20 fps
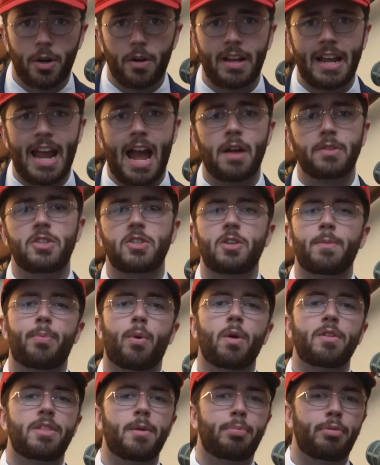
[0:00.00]
turning out to
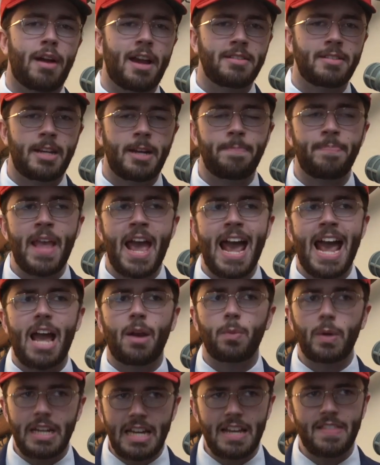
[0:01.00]
support the president.
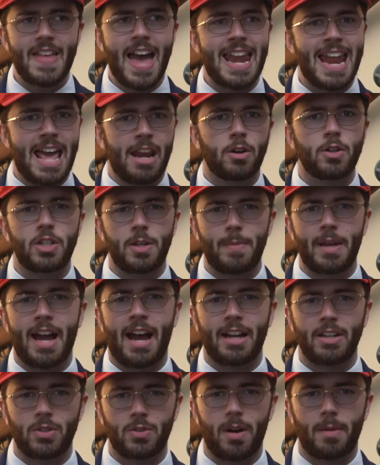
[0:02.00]
And we need that energy
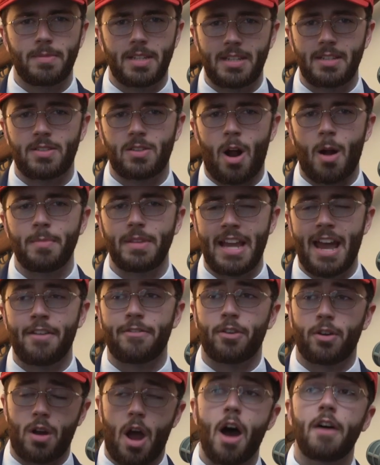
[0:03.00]
behind Trump to disarm the
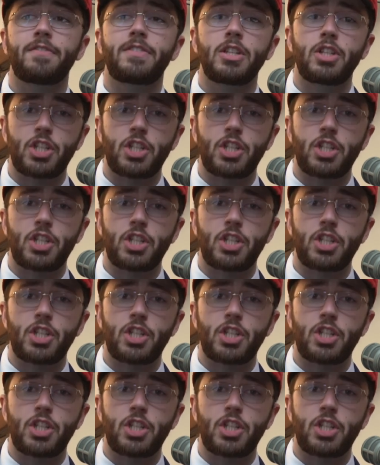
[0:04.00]
effort of the